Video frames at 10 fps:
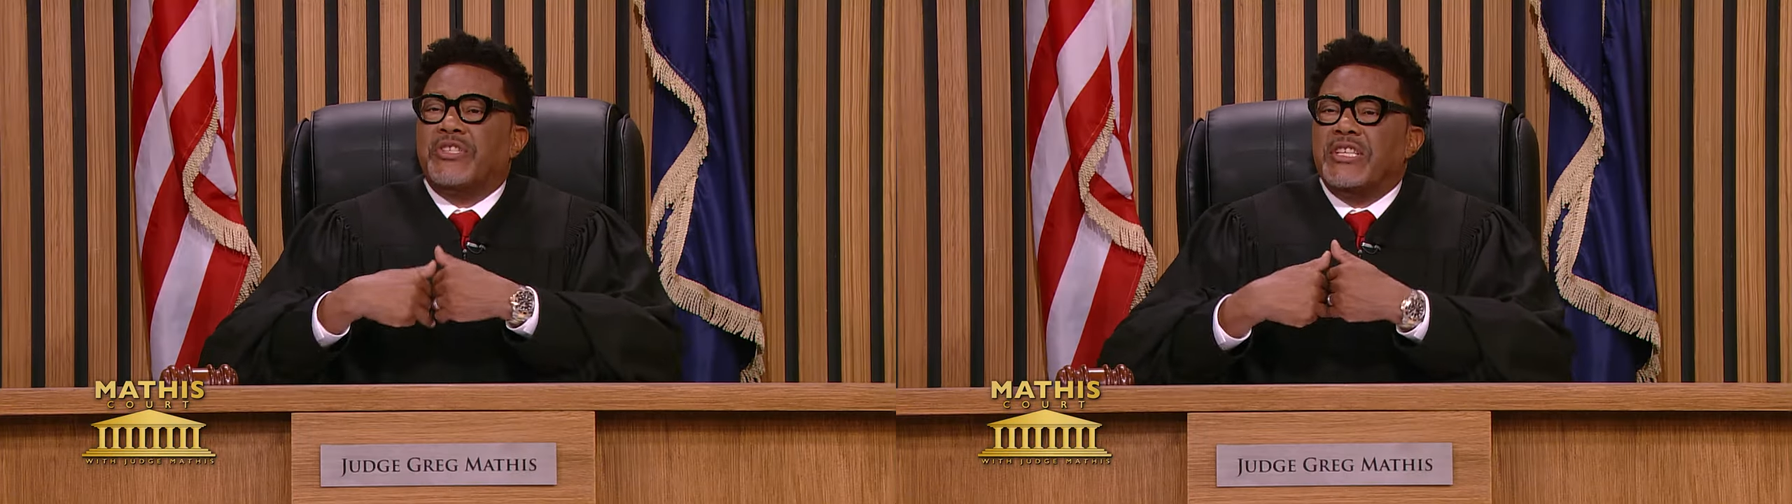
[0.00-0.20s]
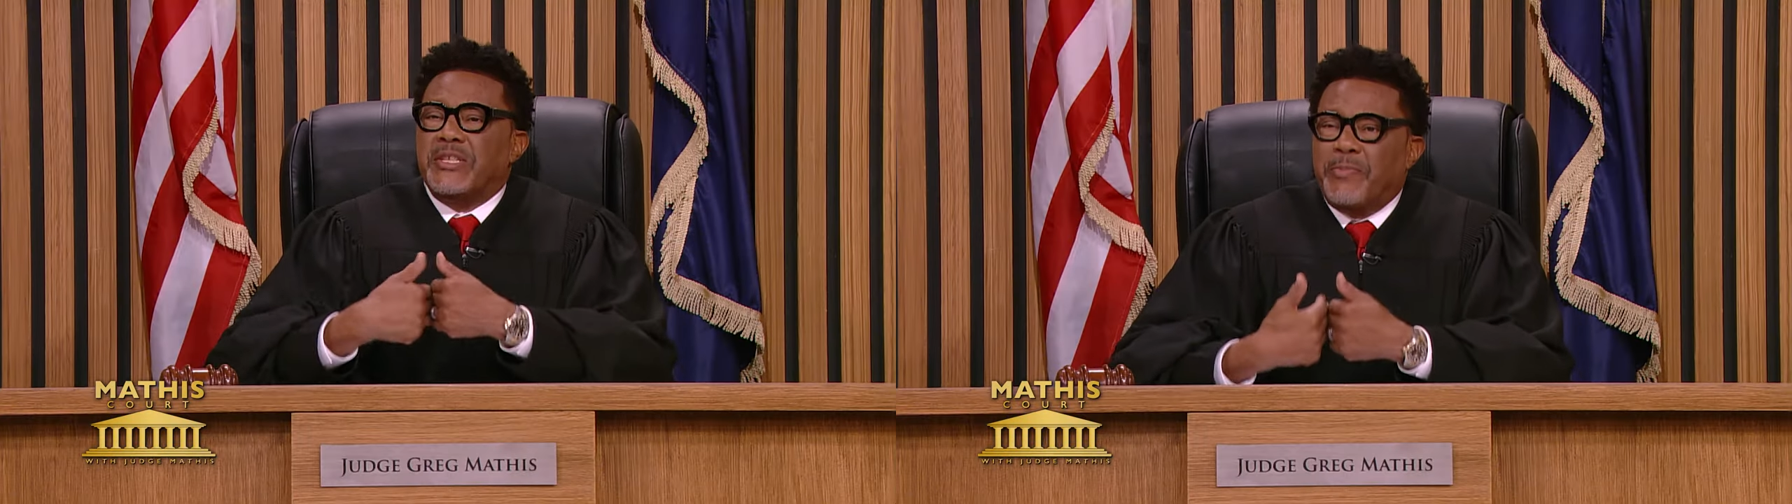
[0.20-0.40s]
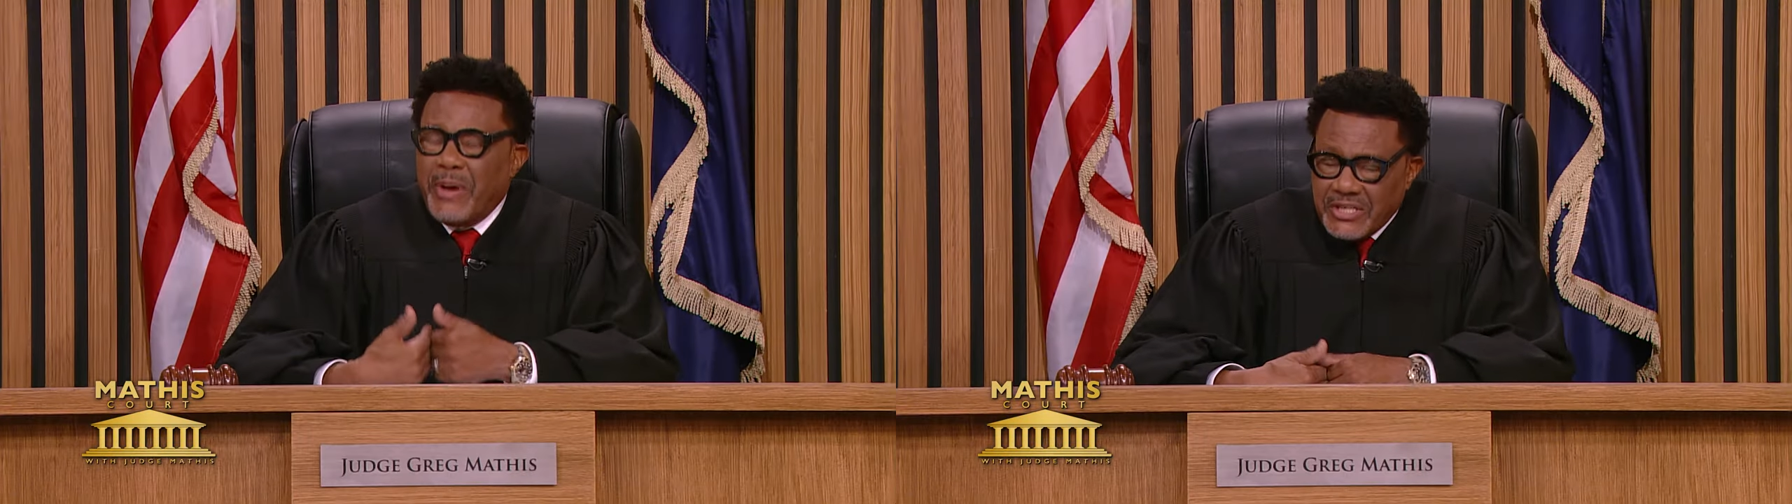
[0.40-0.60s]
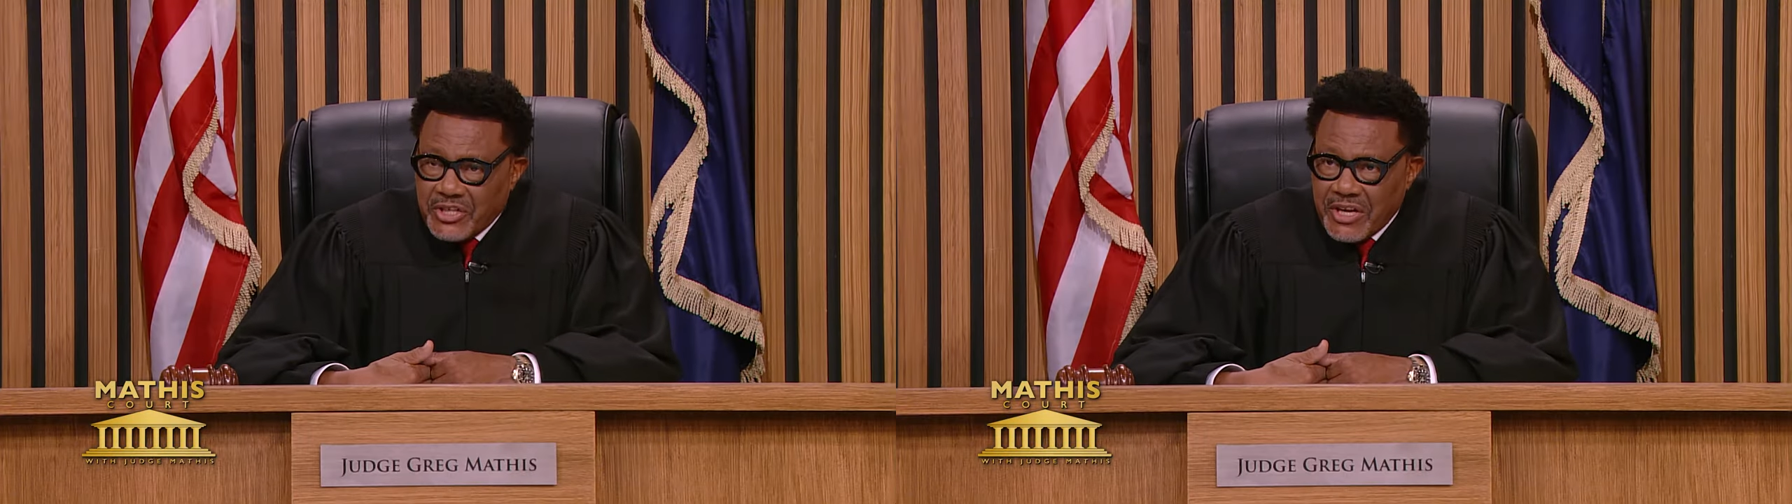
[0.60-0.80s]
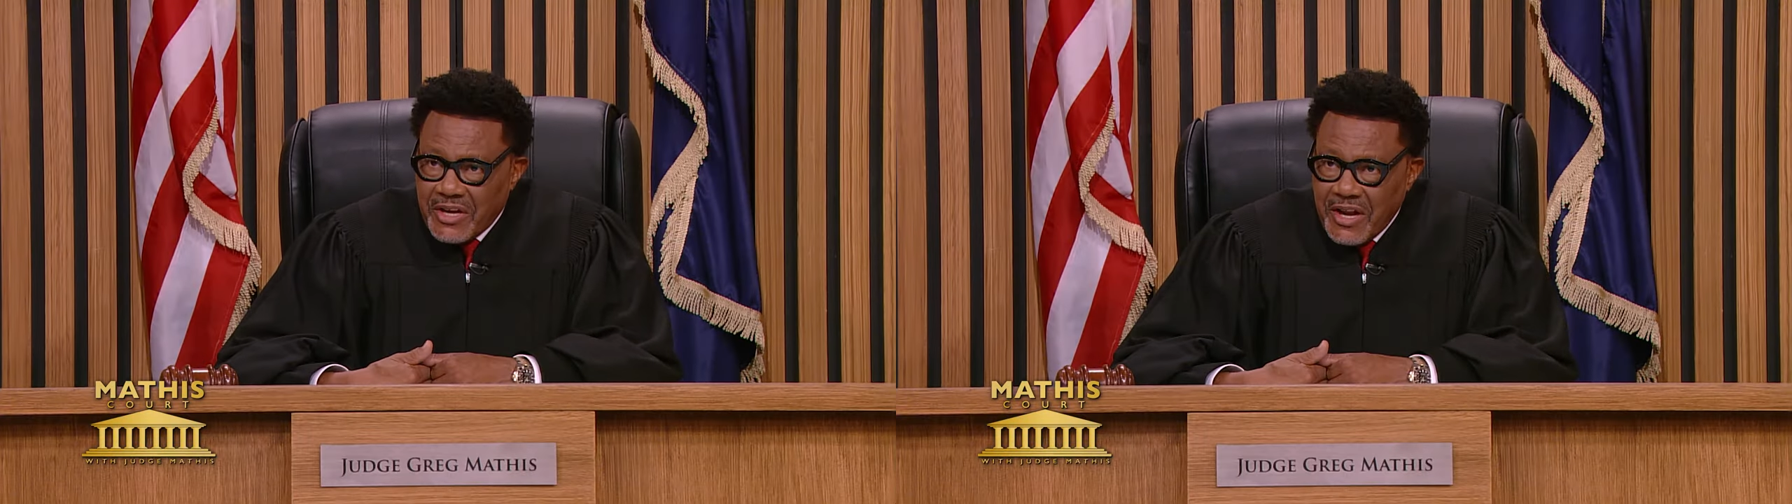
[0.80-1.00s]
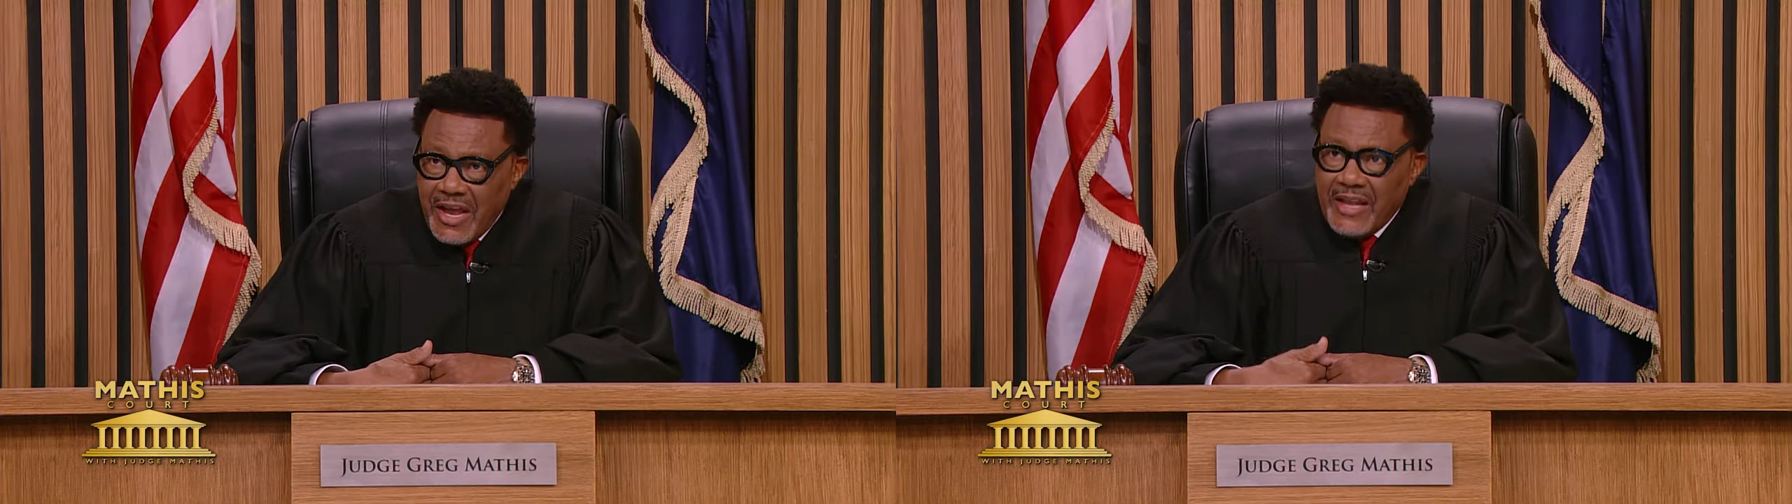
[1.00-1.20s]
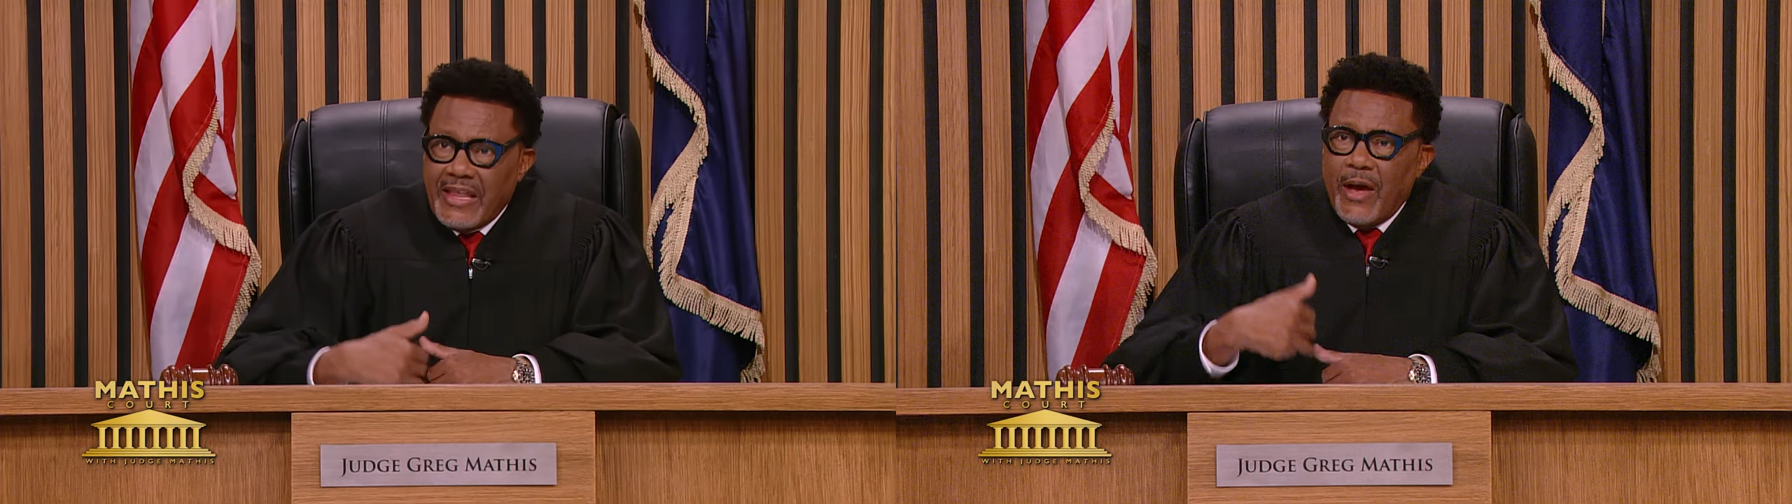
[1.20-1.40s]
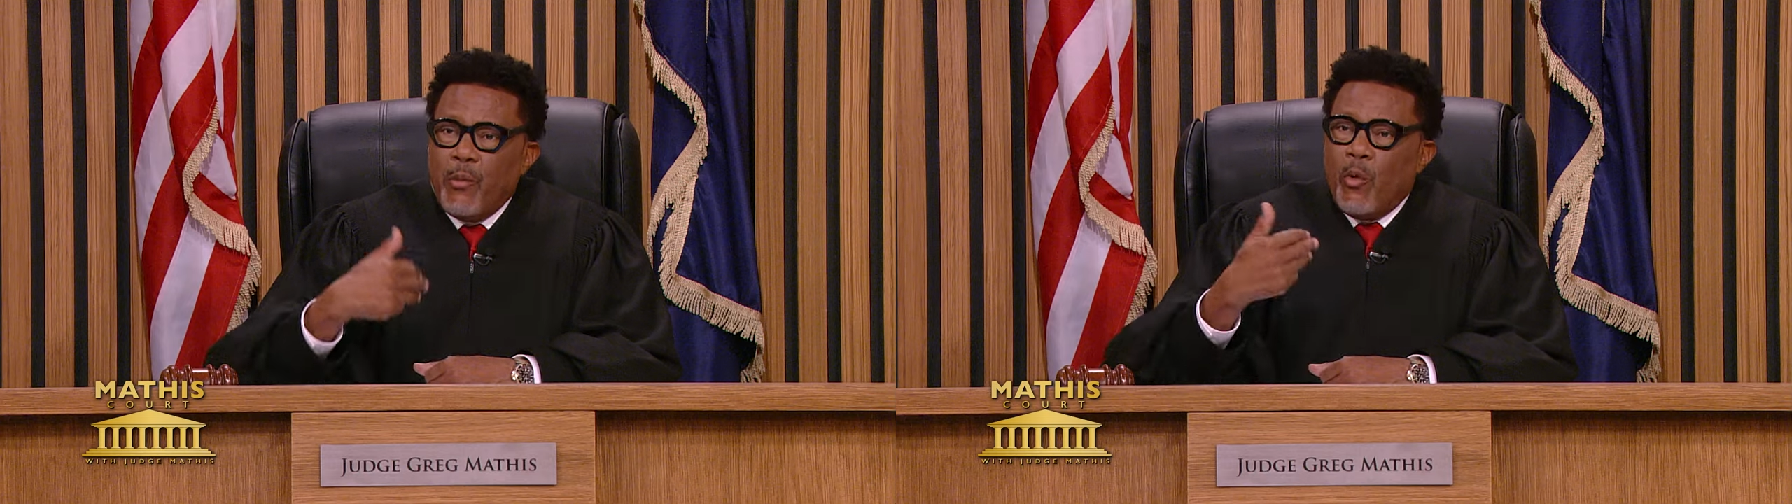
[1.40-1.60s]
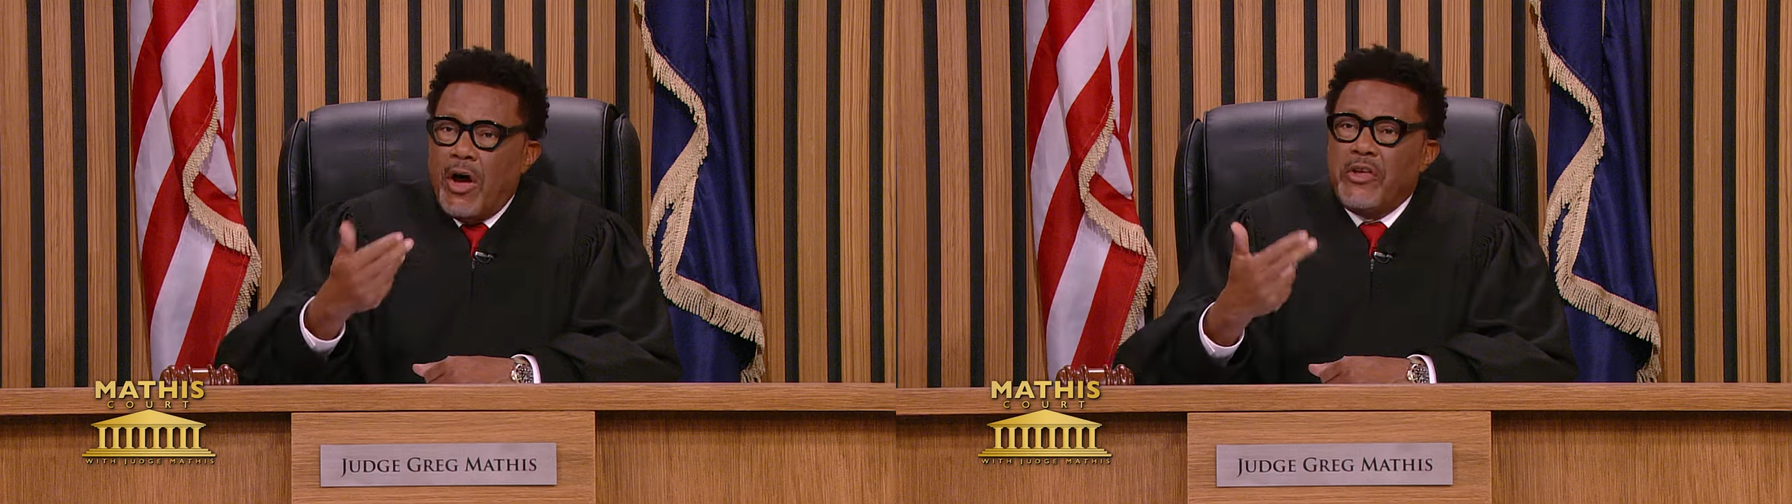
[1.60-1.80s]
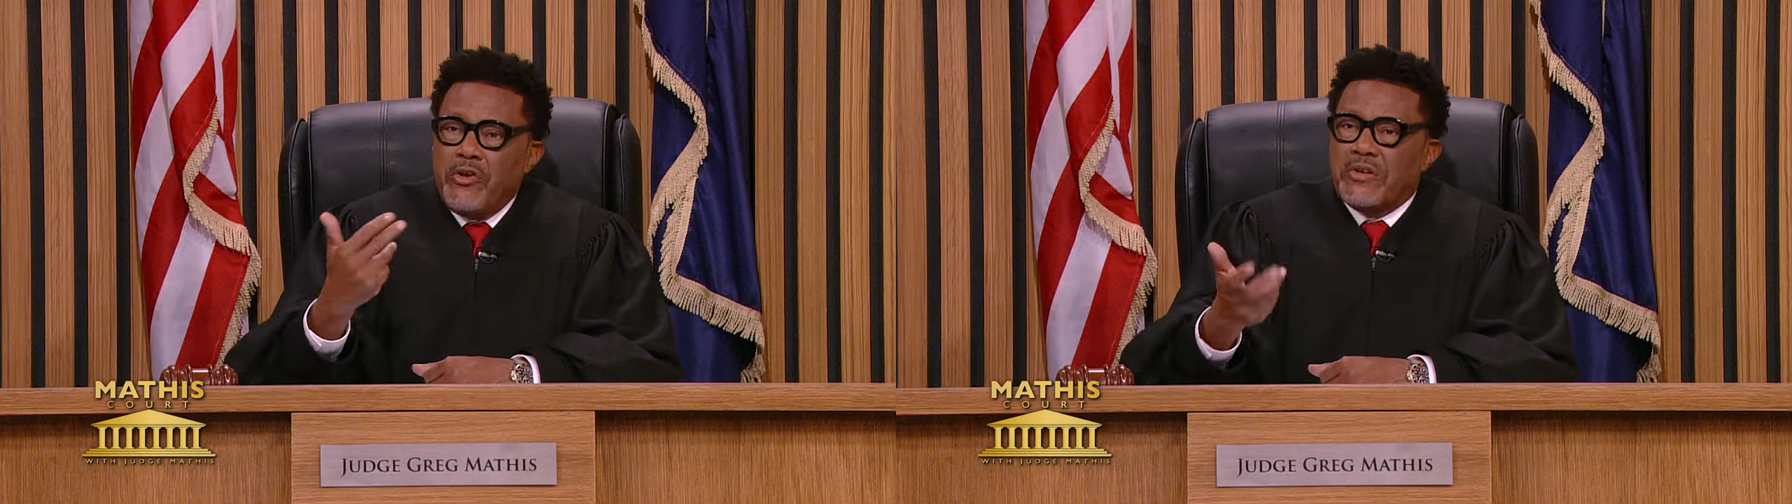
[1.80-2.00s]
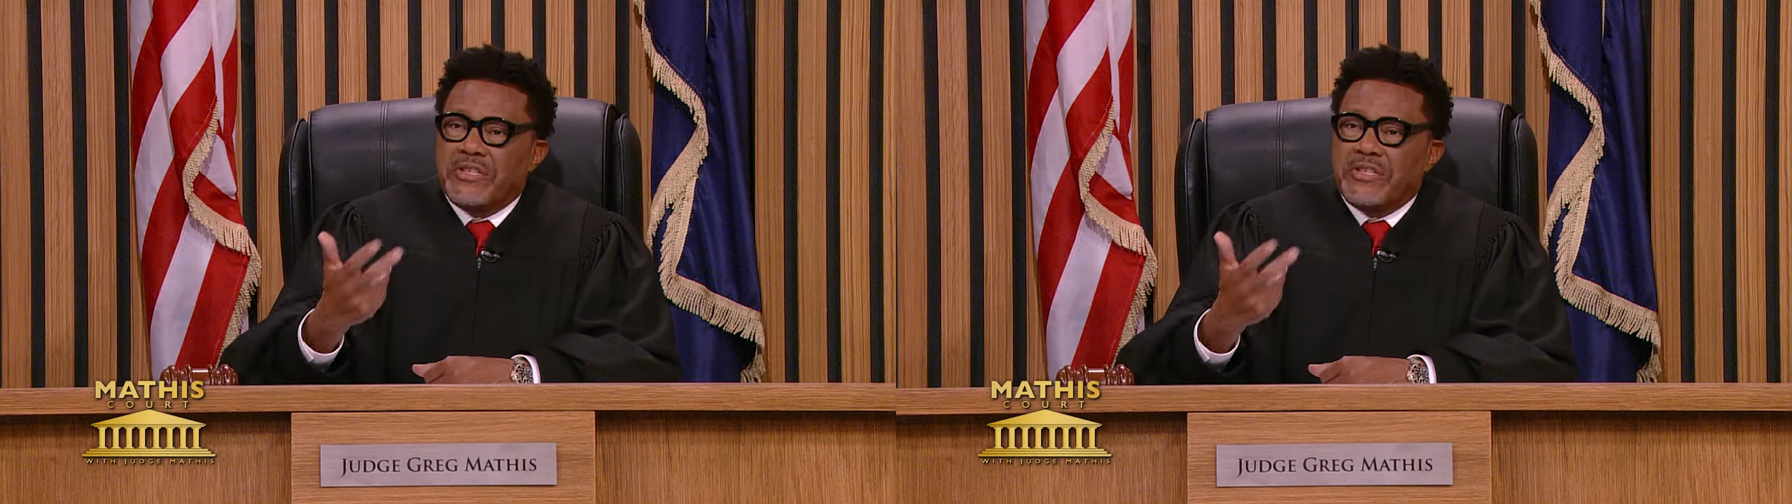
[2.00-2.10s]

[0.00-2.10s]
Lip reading: suspicion that what you're